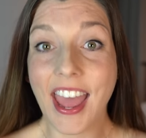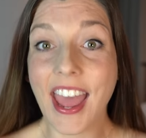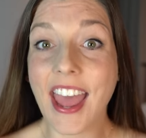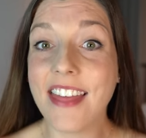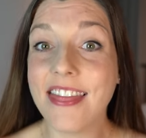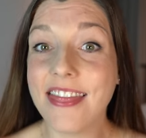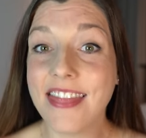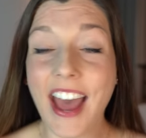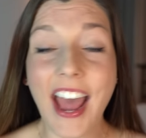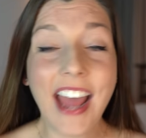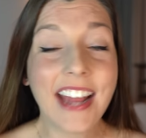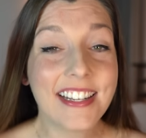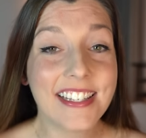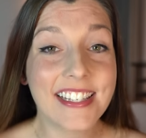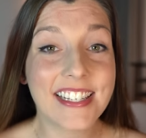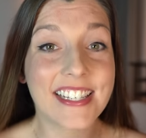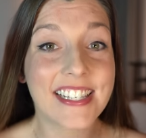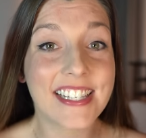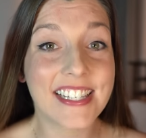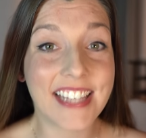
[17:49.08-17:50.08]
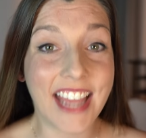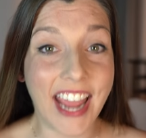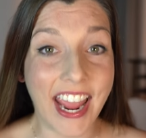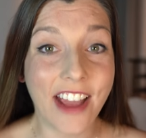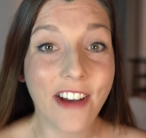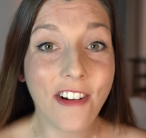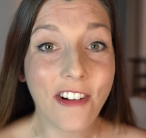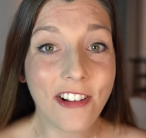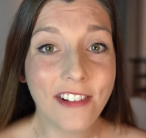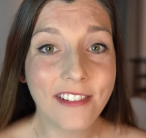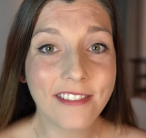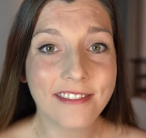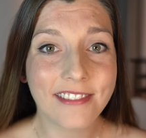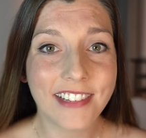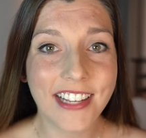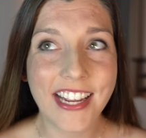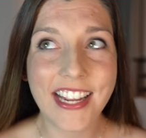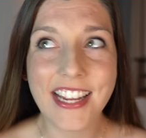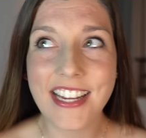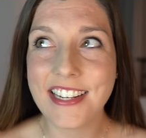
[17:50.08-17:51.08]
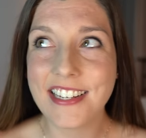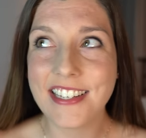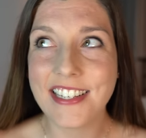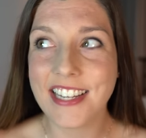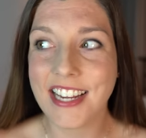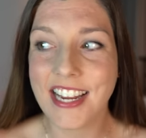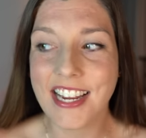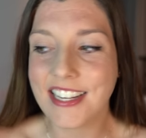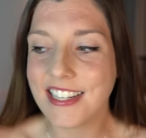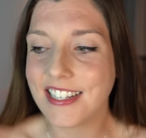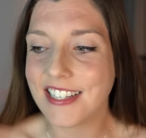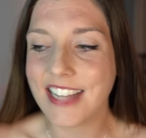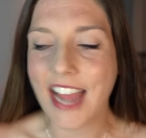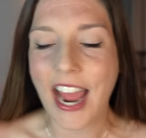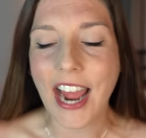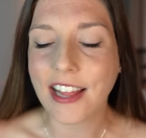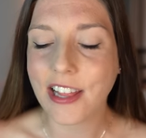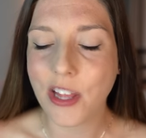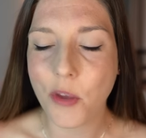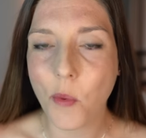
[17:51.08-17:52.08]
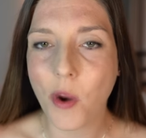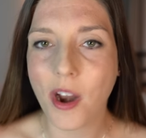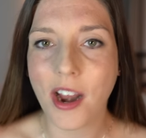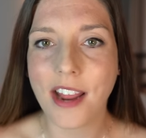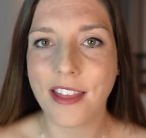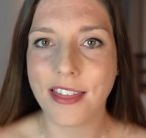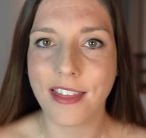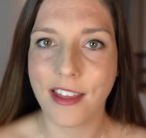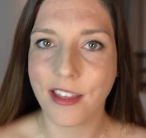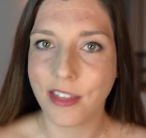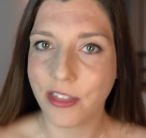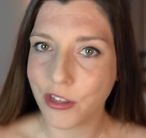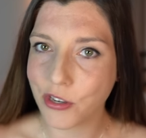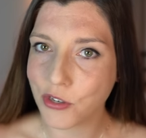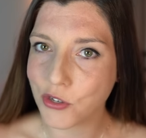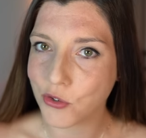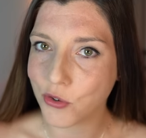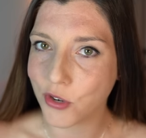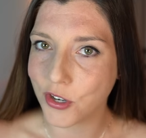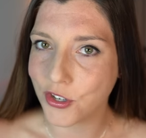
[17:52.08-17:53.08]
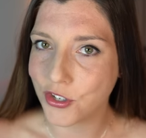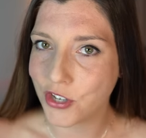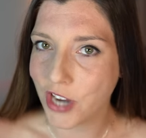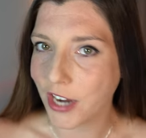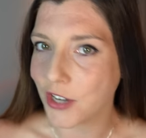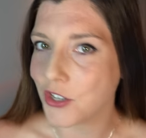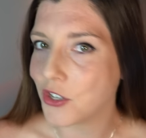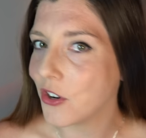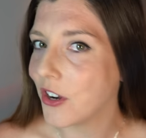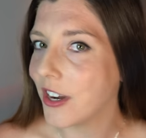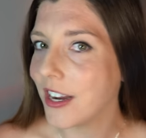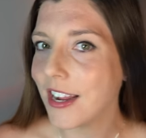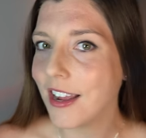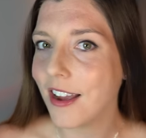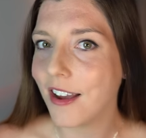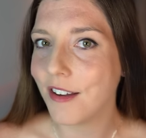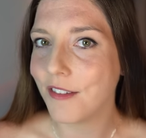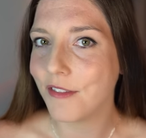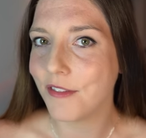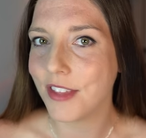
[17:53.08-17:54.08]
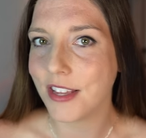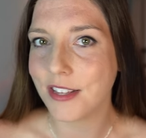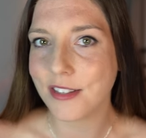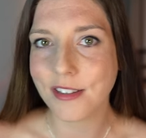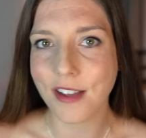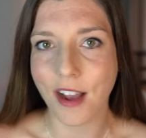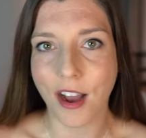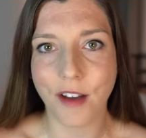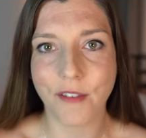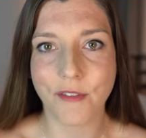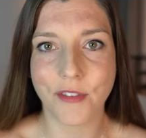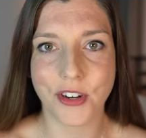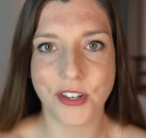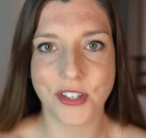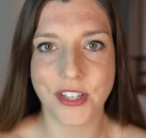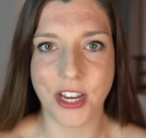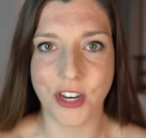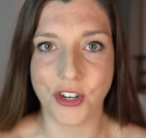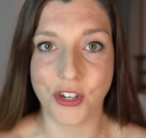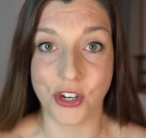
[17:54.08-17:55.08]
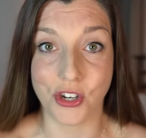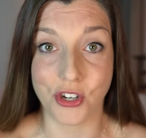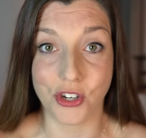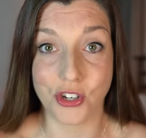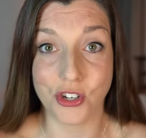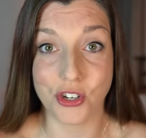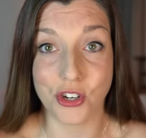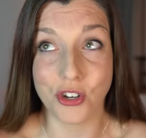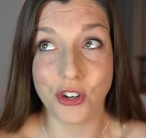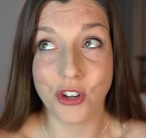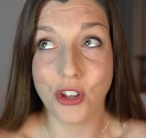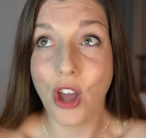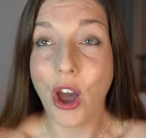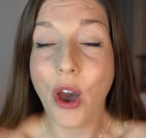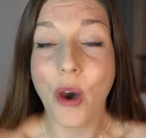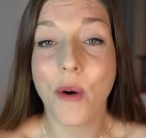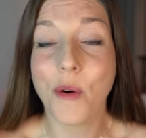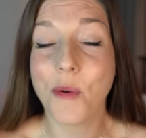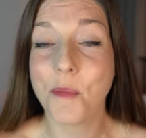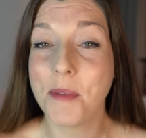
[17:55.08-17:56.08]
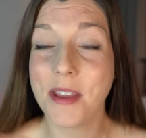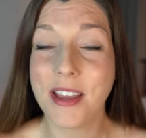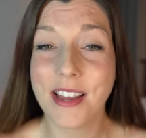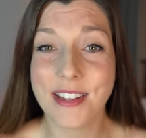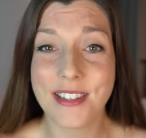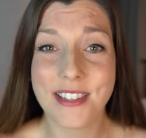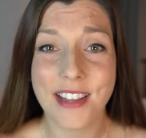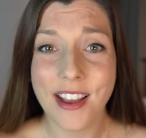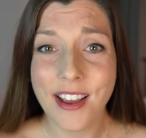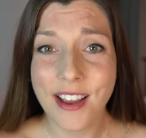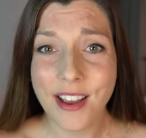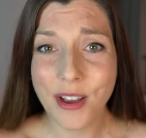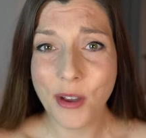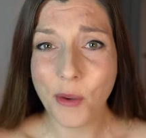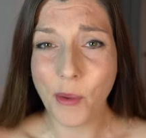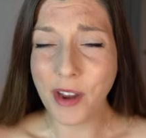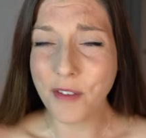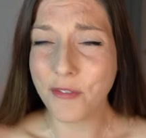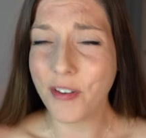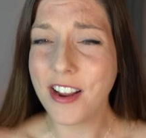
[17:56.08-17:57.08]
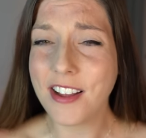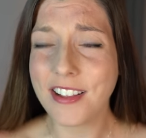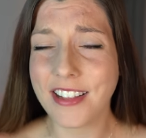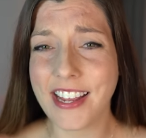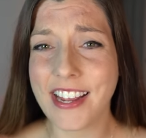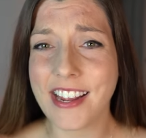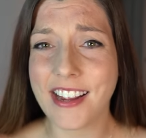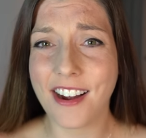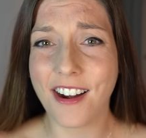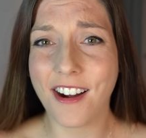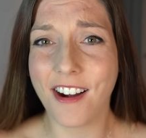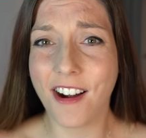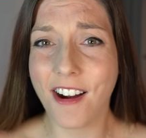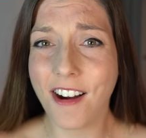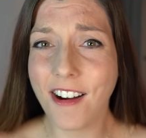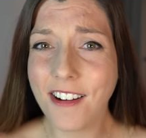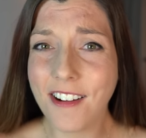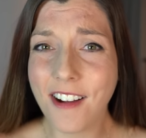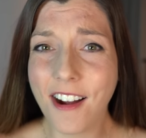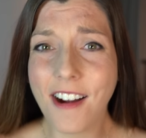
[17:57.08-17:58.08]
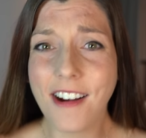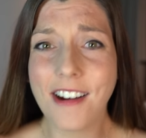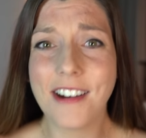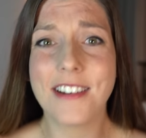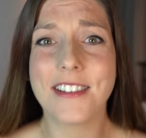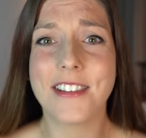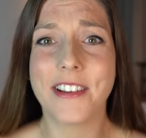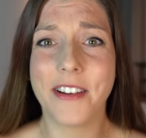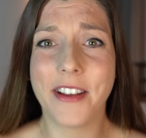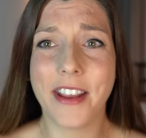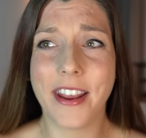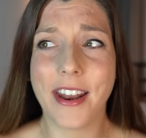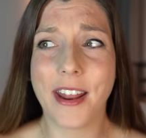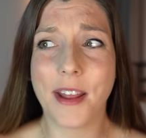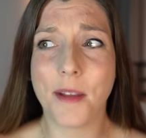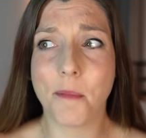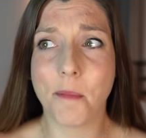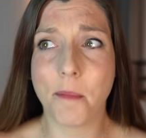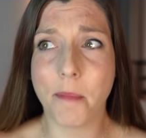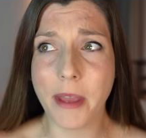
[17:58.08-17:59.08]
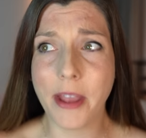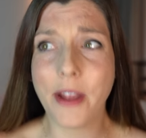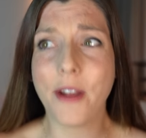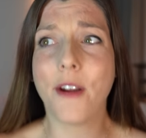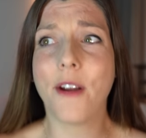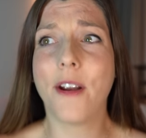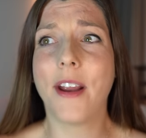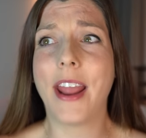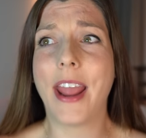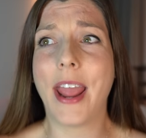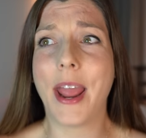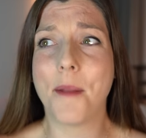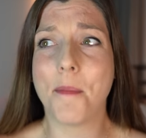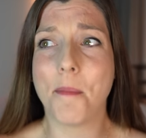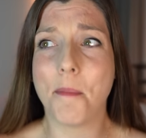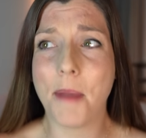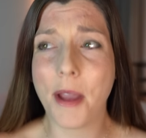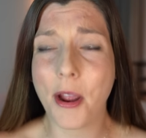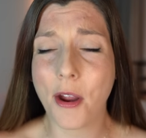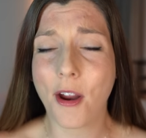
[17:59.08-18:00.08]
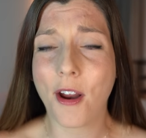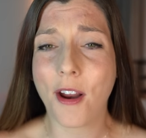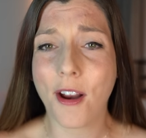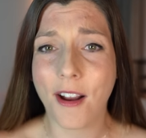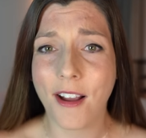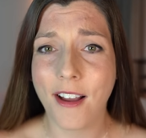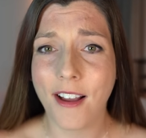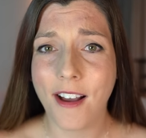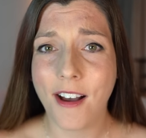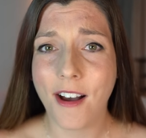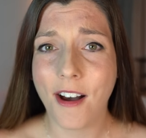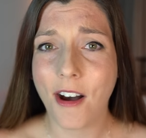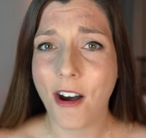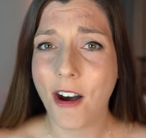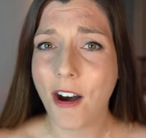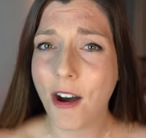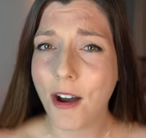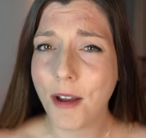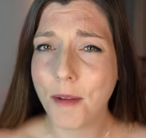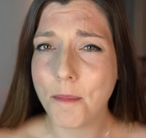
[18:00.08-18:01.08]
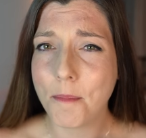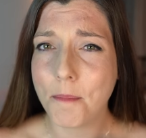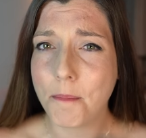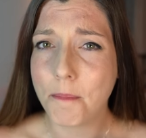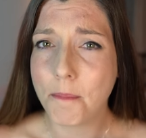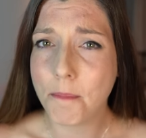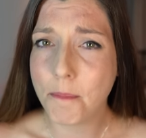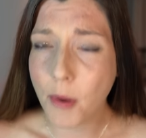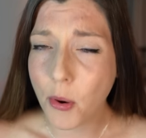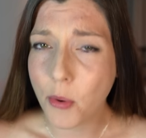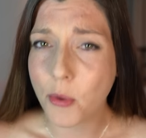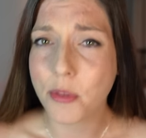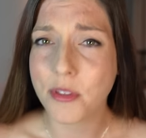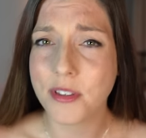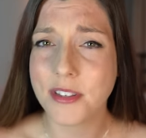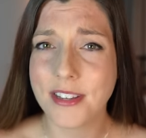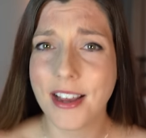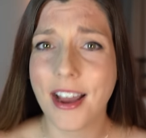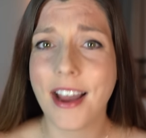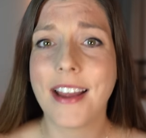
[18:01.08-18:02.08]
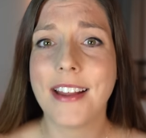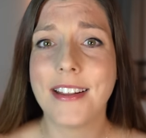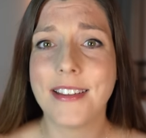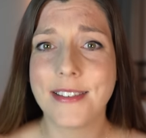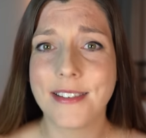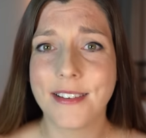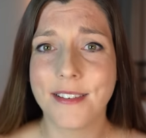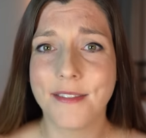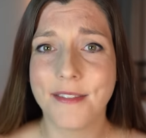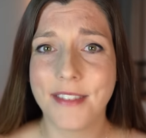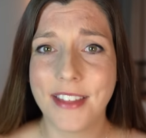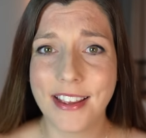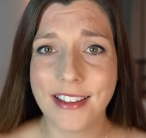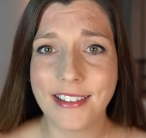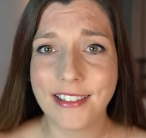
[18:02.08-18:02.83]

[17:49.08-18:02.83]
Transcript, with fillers: And that scale is exactly where I think the trajectory of this conversation should go because, quite frankly, our cars are getting bigger and bigger on both sides of the